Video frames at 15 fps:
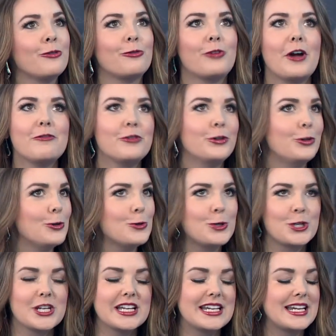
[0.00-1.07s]

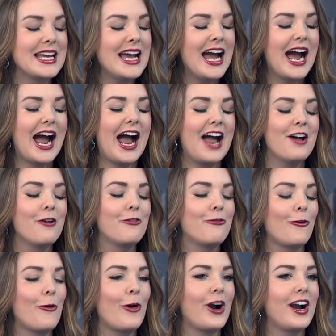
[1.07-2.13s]
revolution,
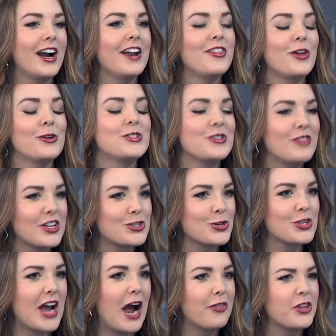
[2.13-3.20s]
for those
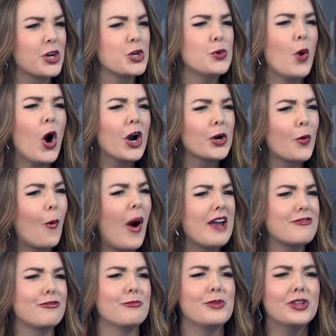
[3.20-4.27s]
investors out there who aren't
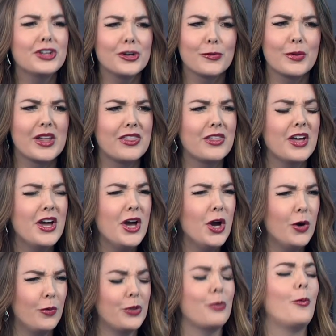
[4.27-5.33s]
quite familiar with
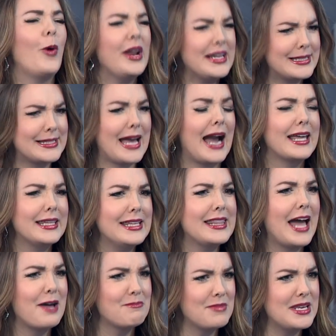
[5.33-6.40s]
what exactly
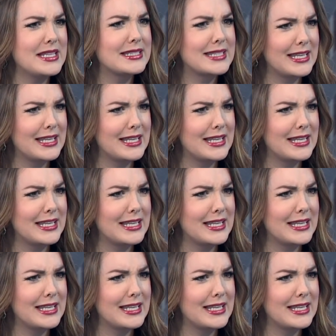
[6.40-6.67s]
that means,